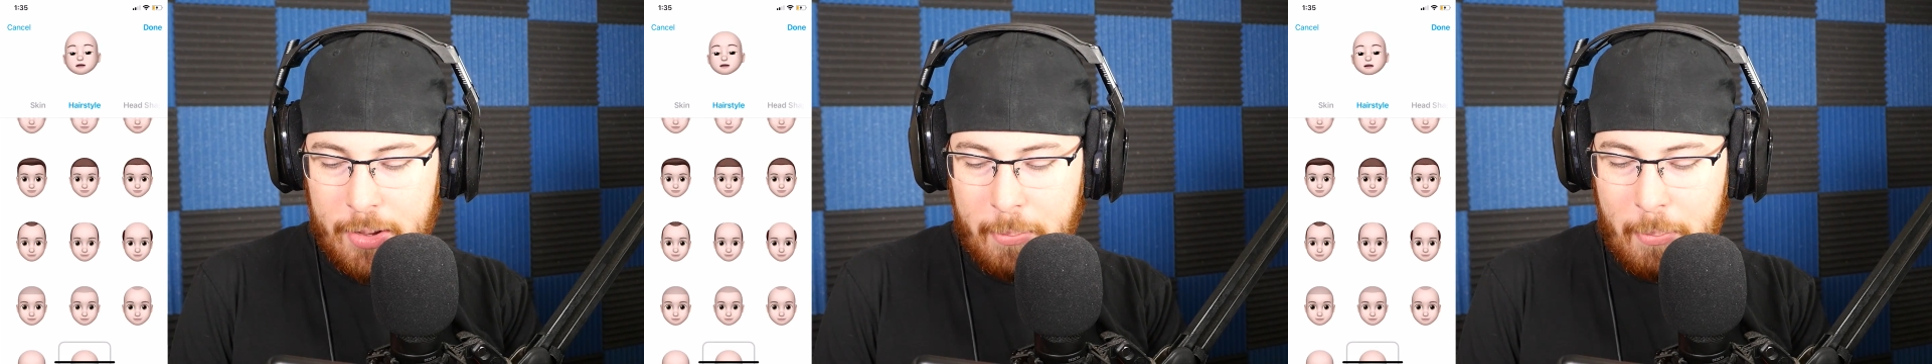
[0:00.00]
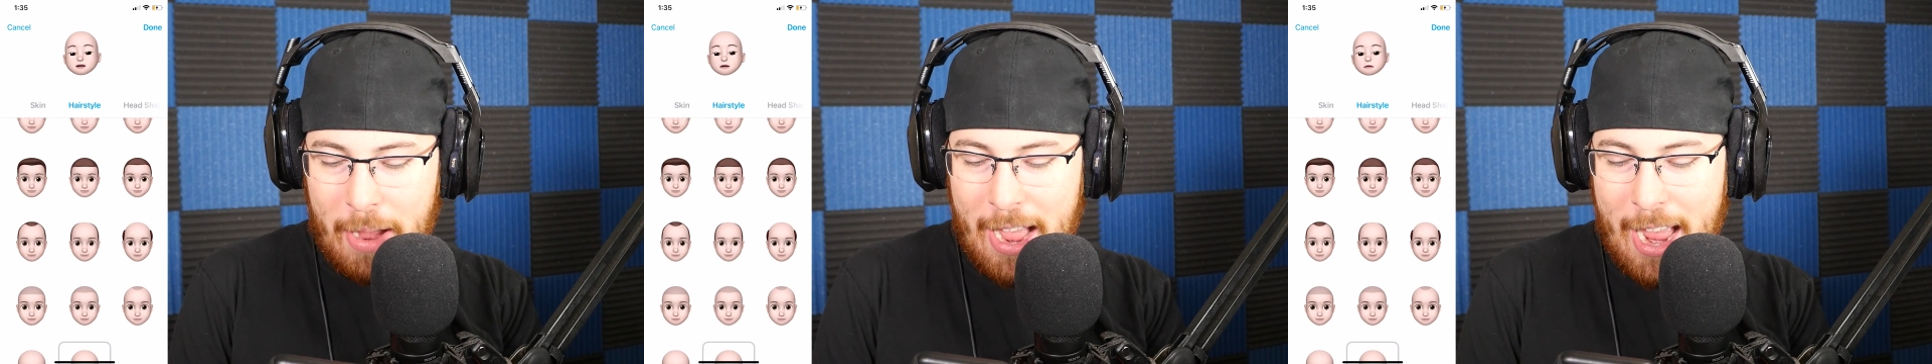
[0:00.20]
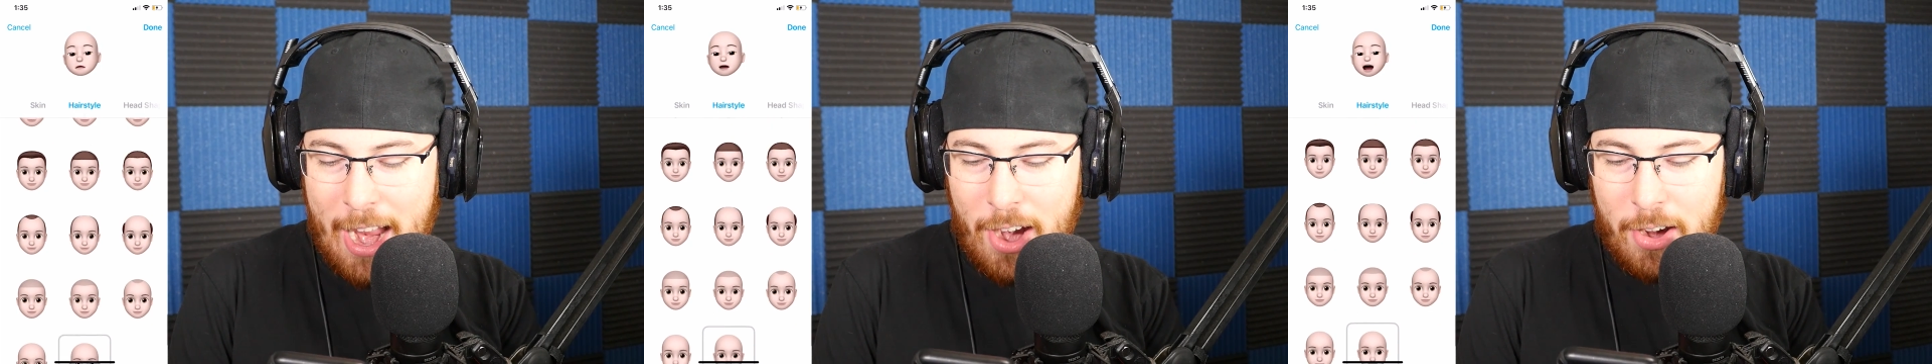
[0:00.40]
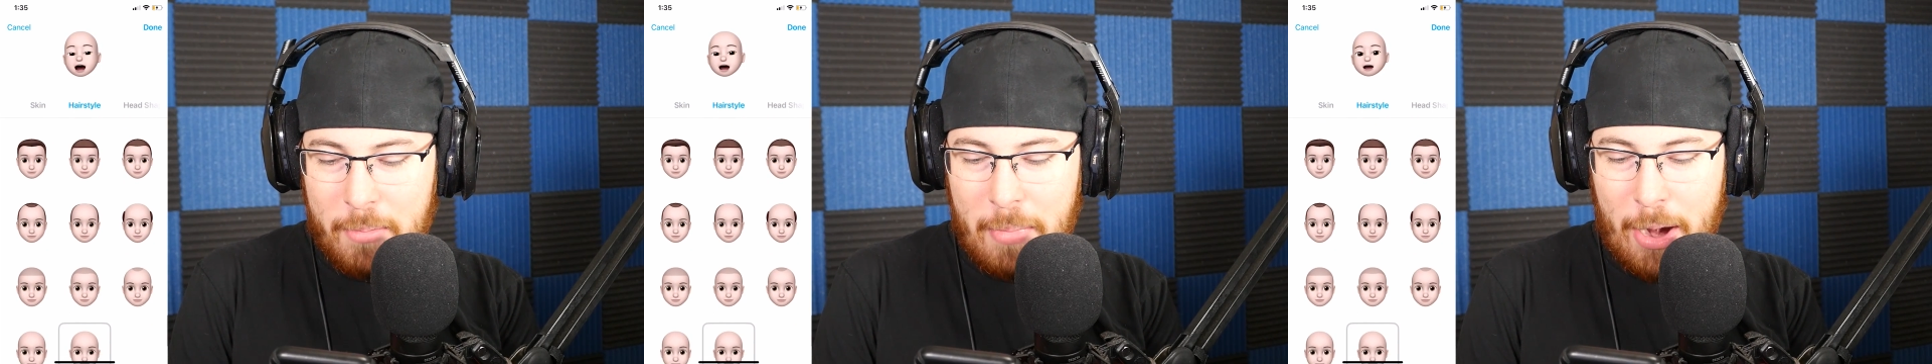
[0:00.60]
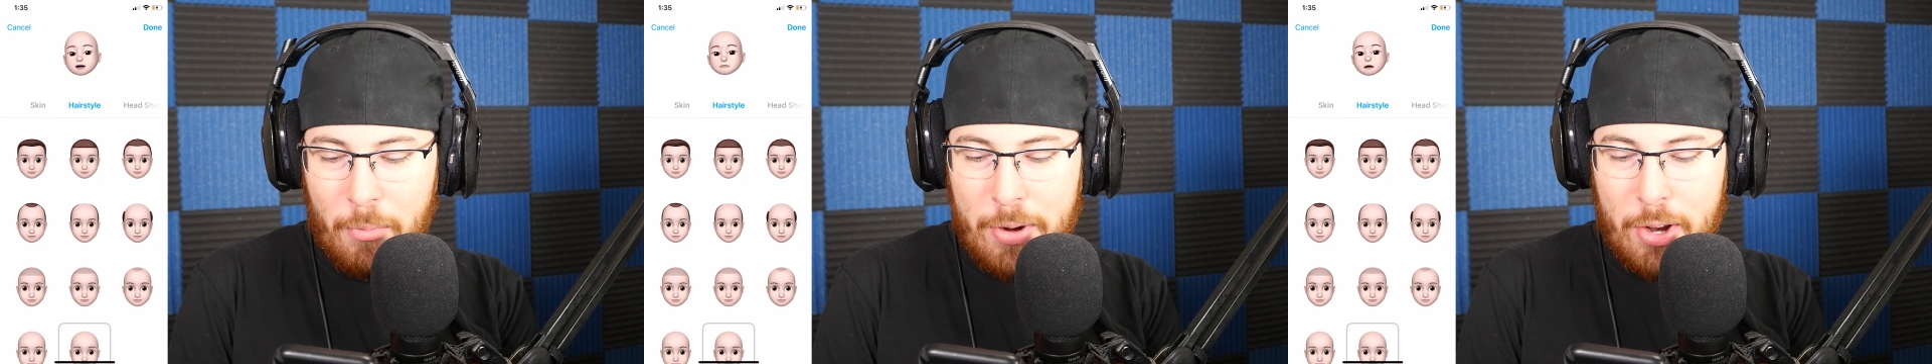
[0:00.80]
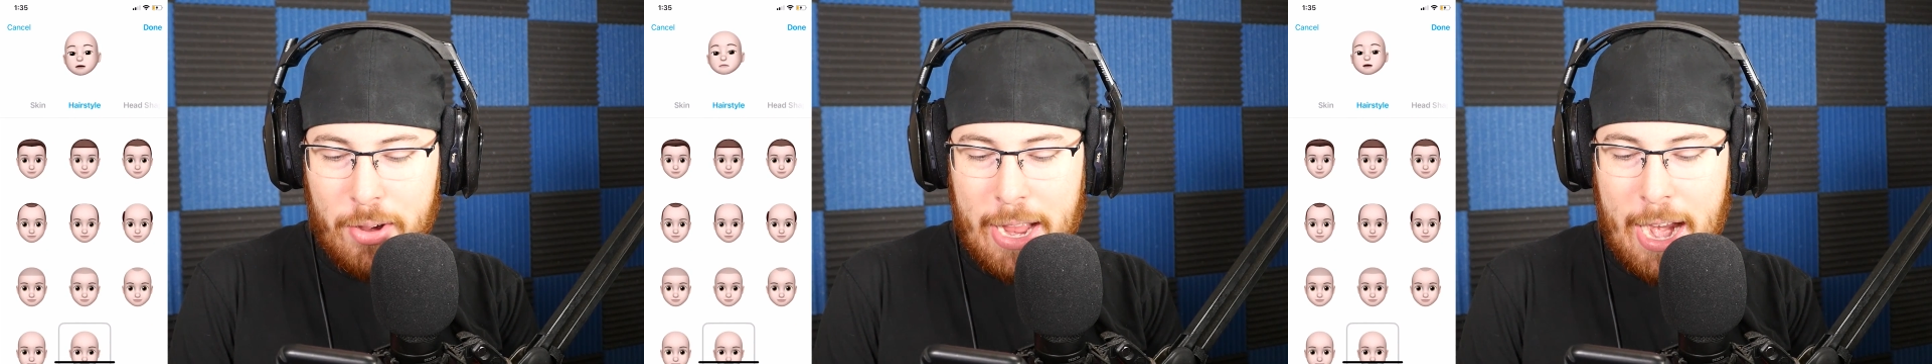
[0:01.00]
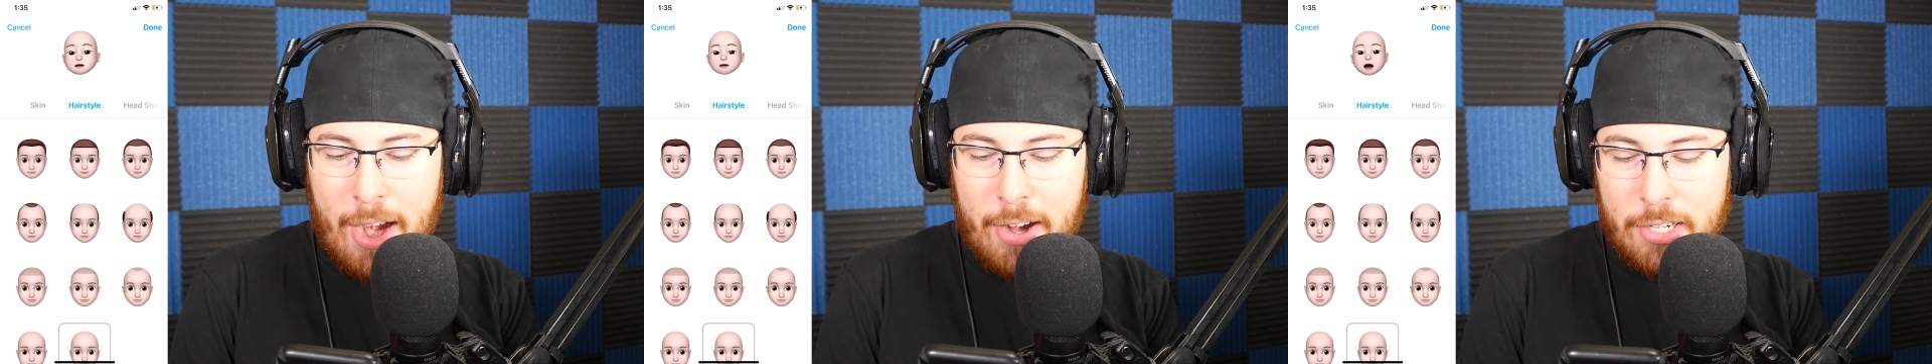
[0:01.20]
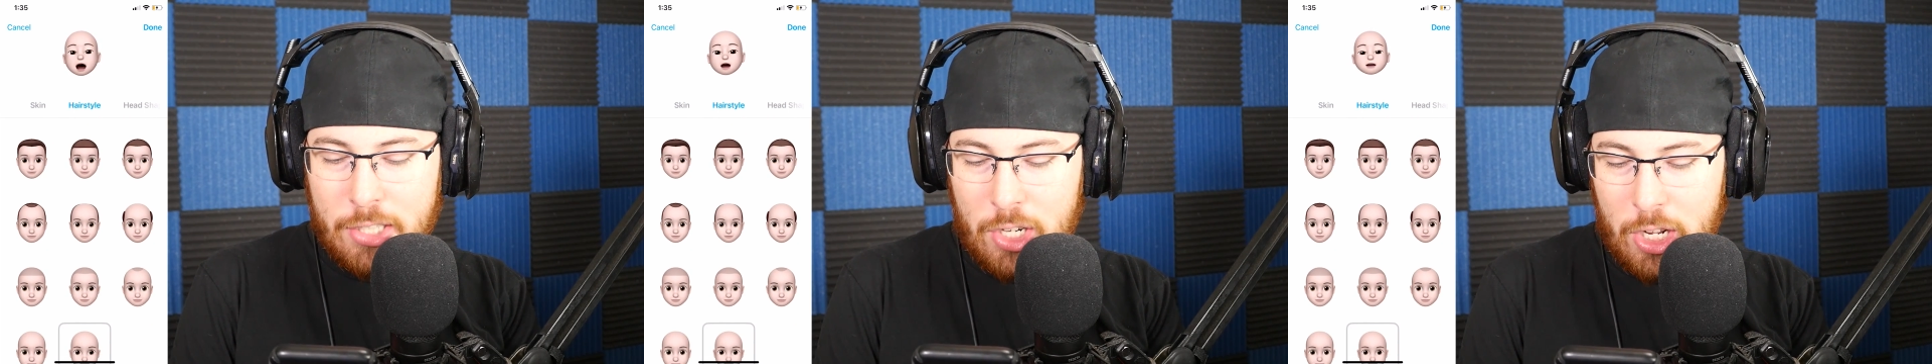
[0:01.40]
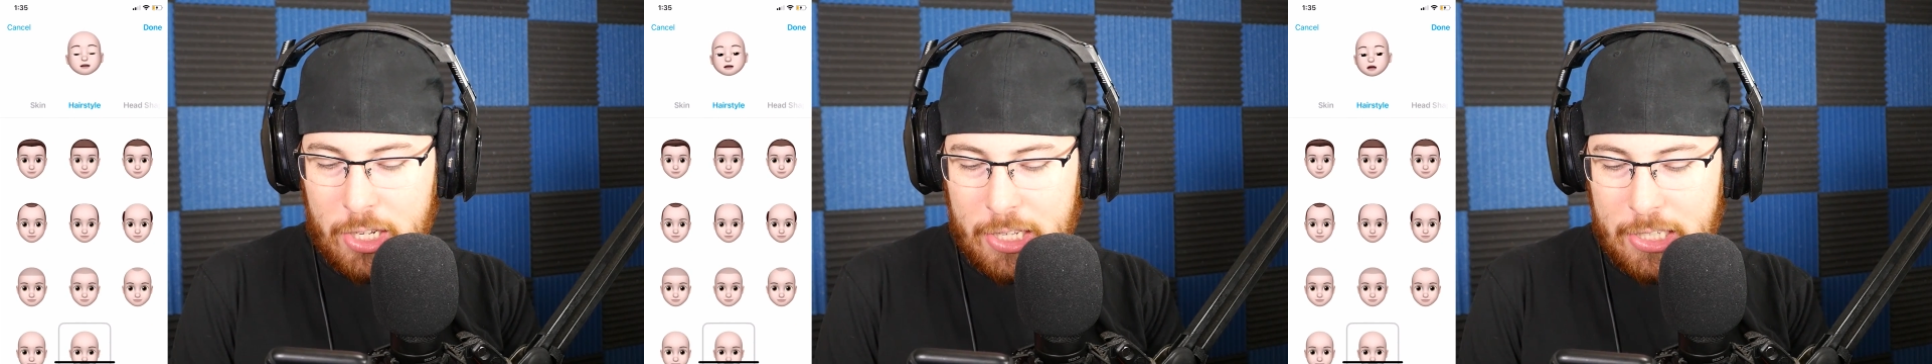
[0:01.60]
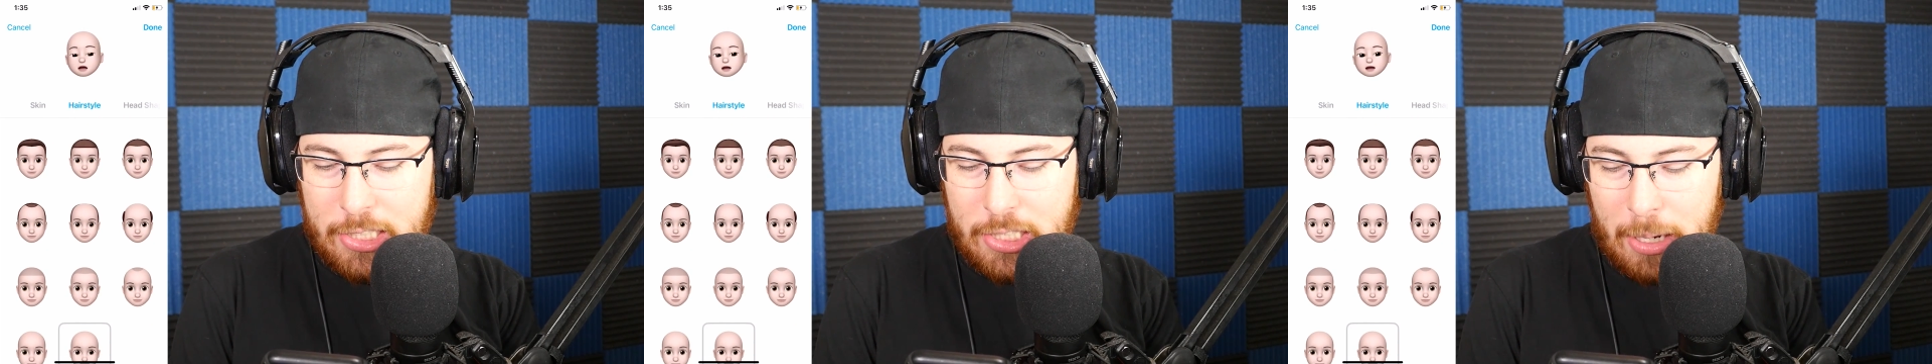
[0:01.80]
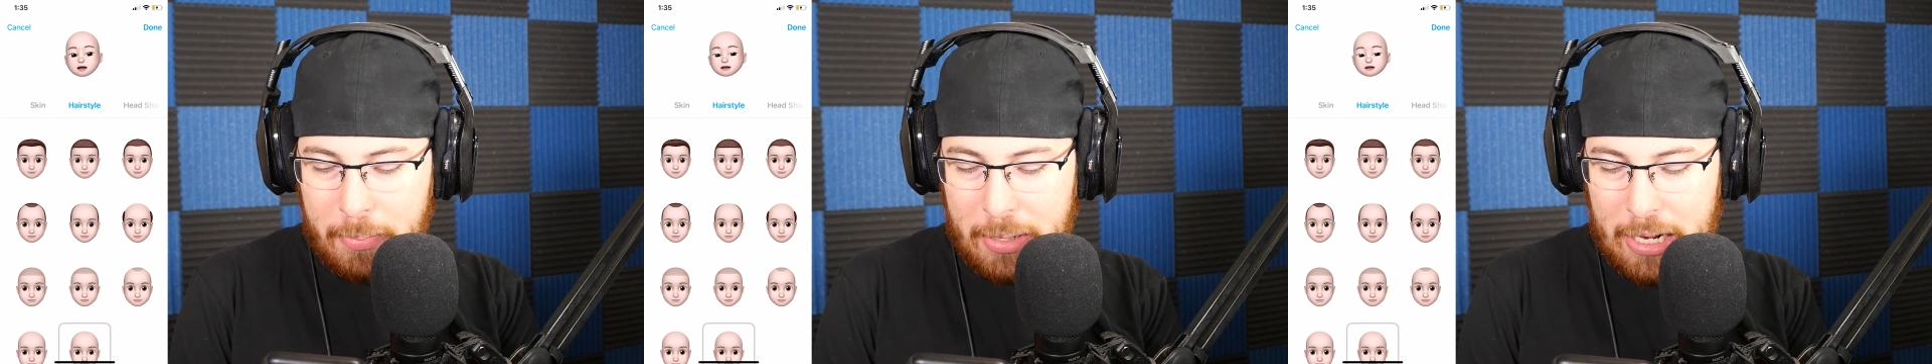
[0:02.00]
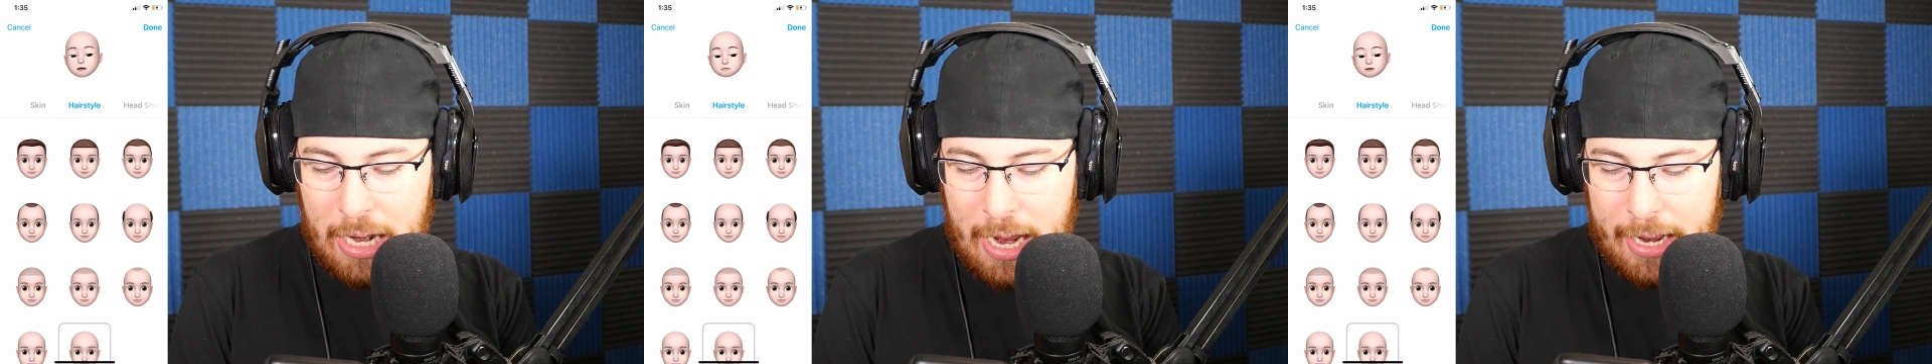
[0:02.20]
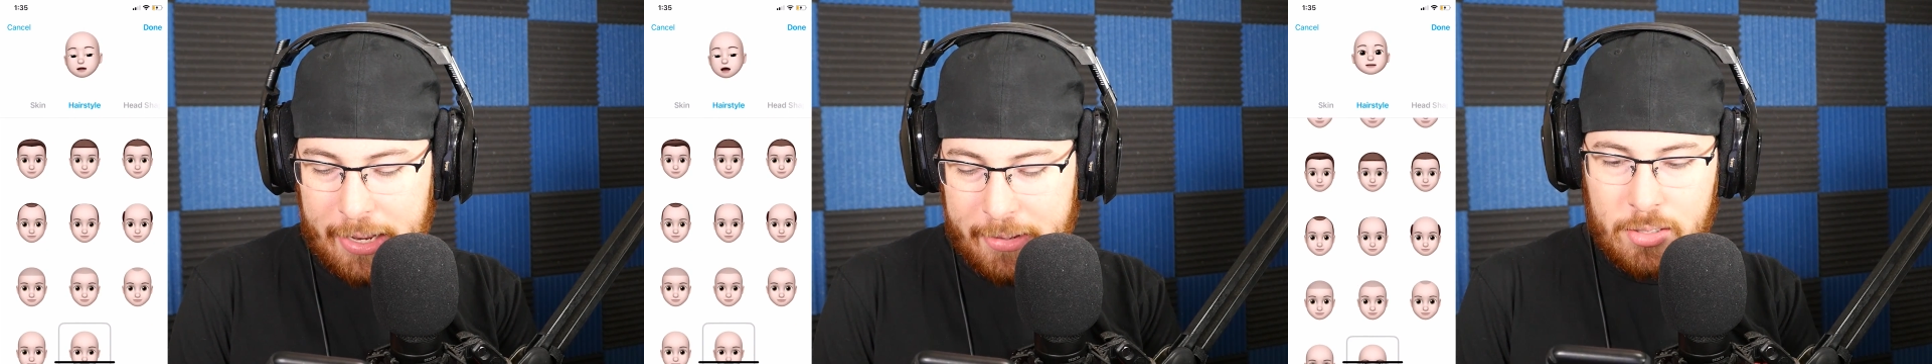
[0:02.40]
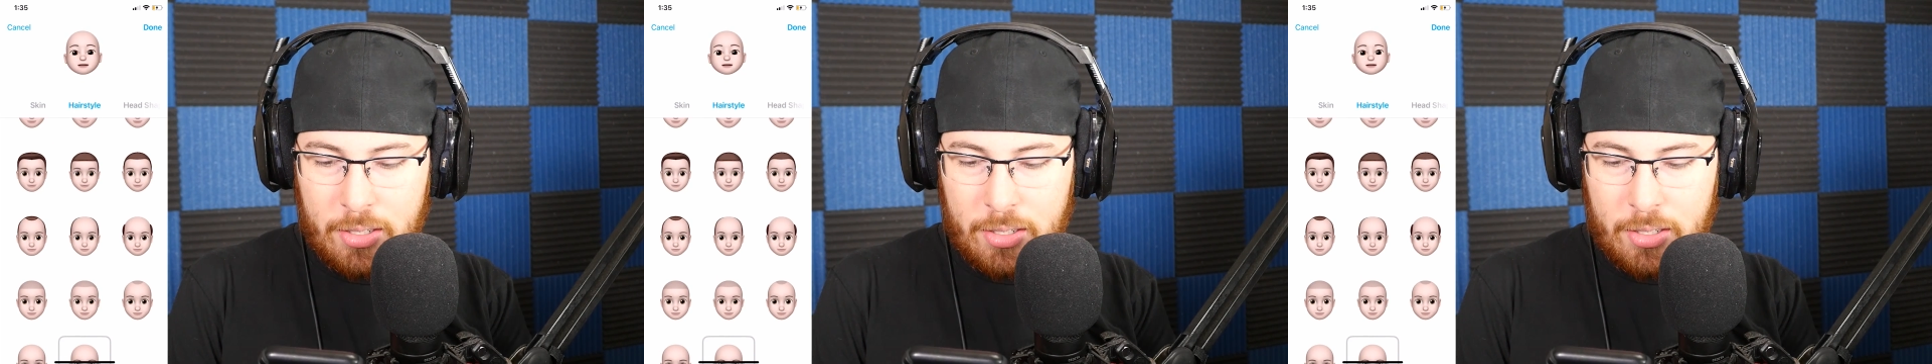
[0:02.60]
My hair, my real hair is looking something like,